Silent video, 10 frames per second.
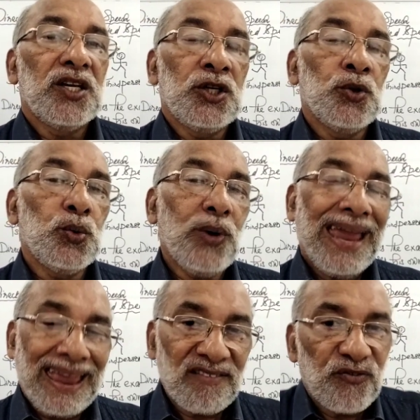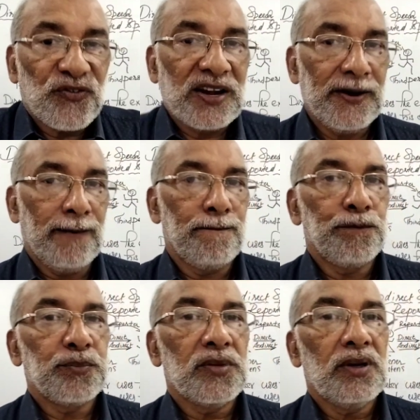you have freedom.
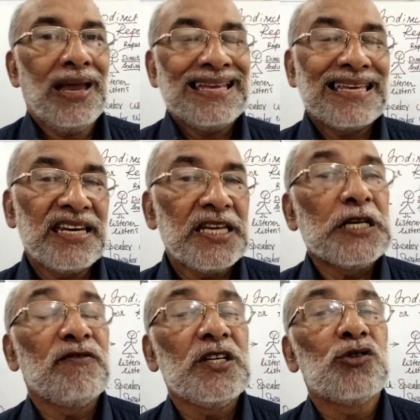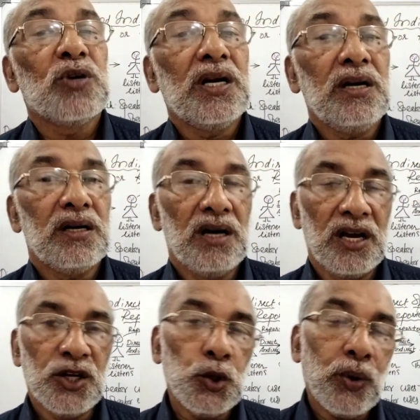As an individual,
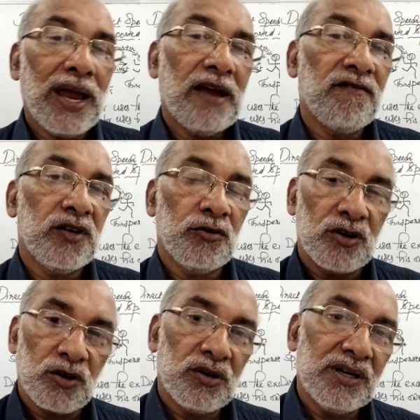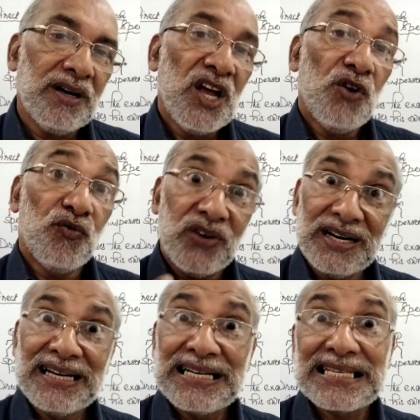you have your own
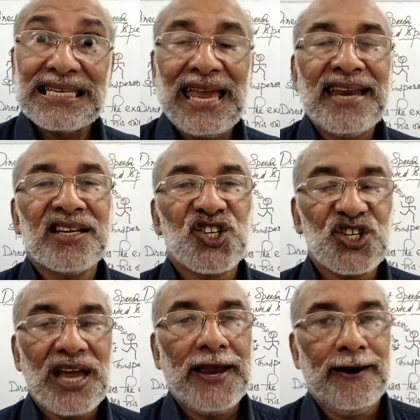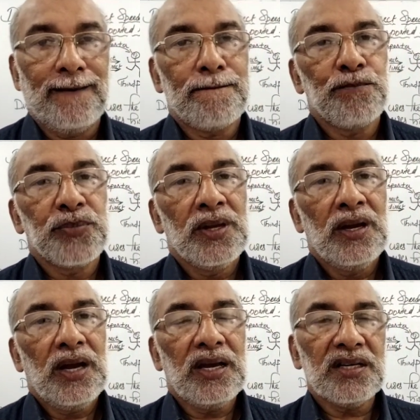words and style.
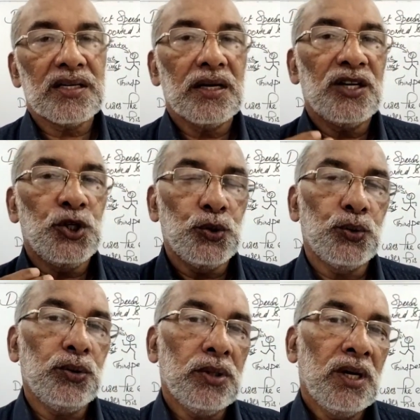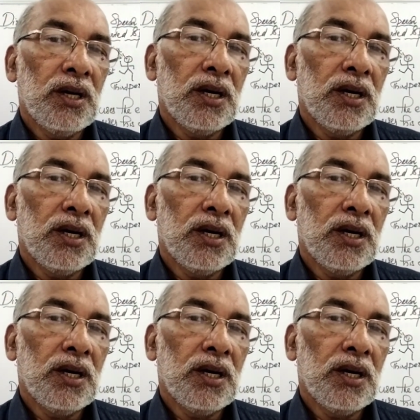And you